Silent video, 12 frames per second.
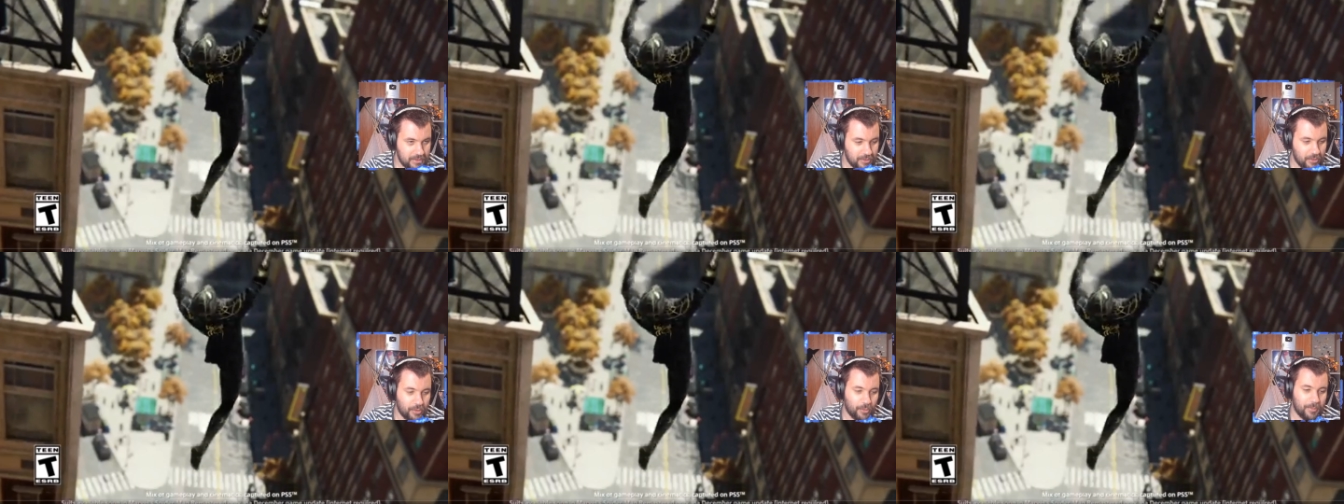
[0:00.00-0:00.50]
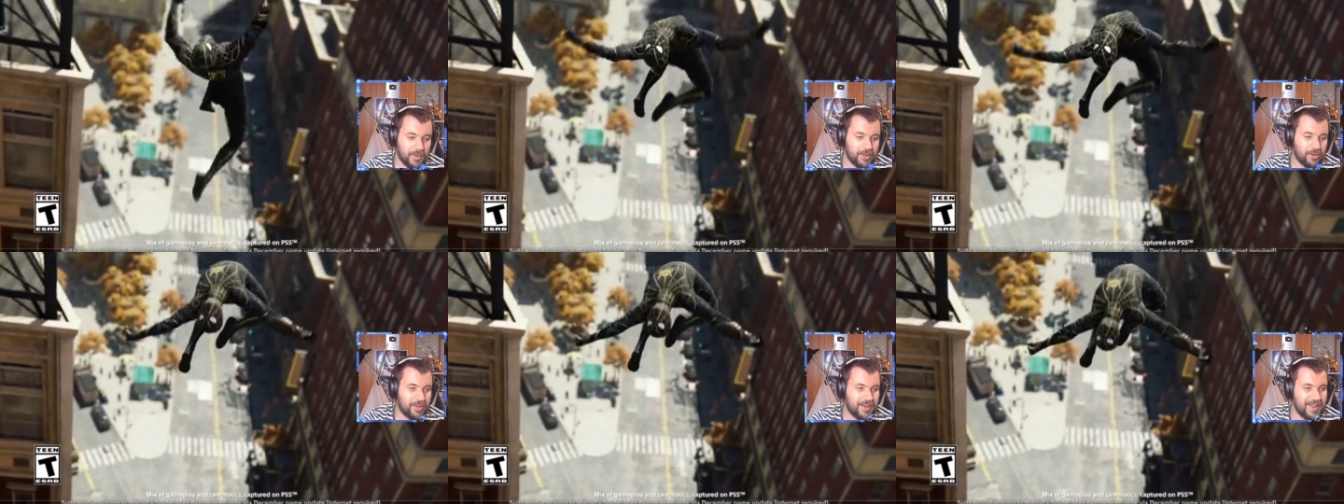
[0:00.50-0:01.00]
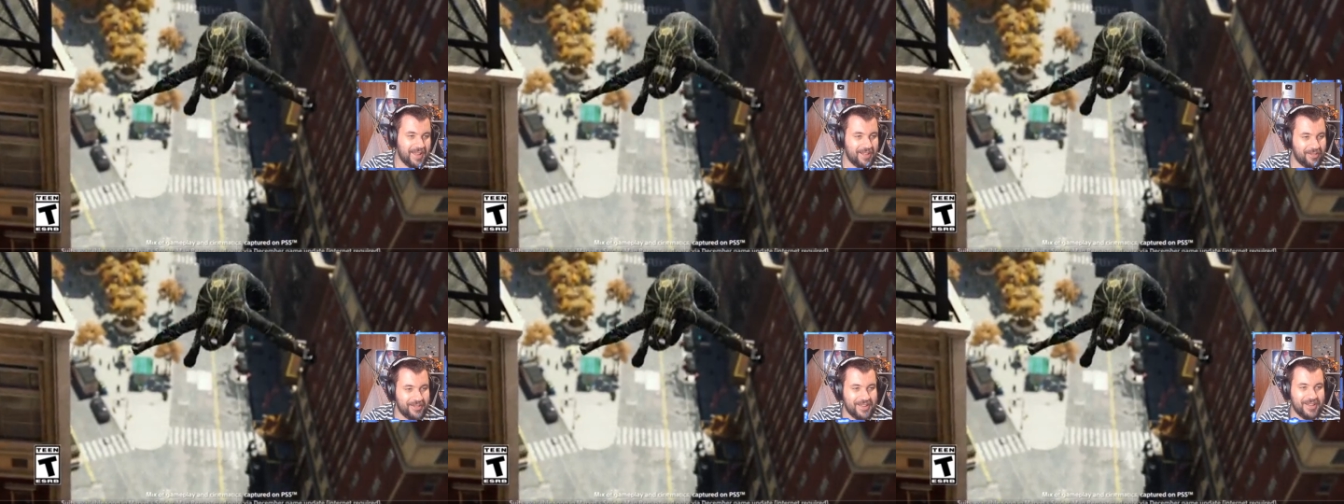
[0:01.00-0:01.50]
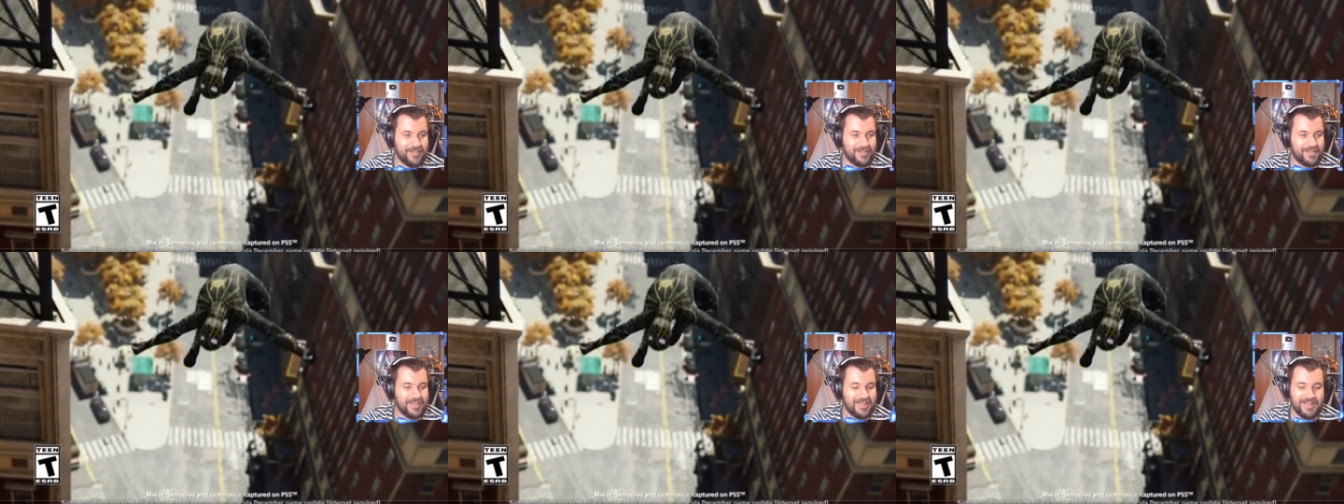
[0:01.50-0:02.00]
Oh my god, hell yeah,
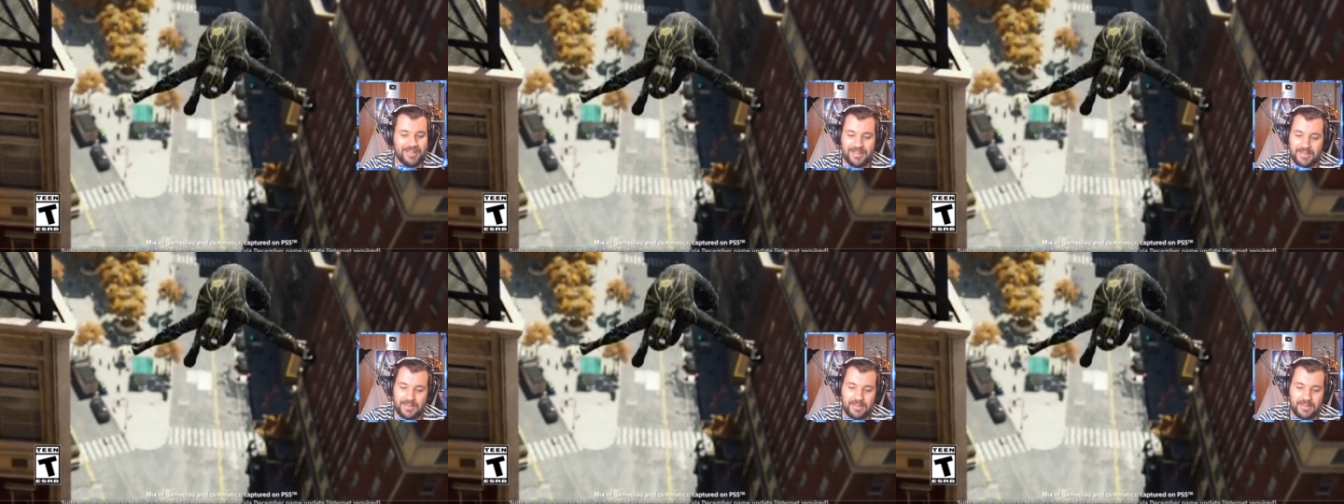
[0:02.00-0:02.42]
dude. It...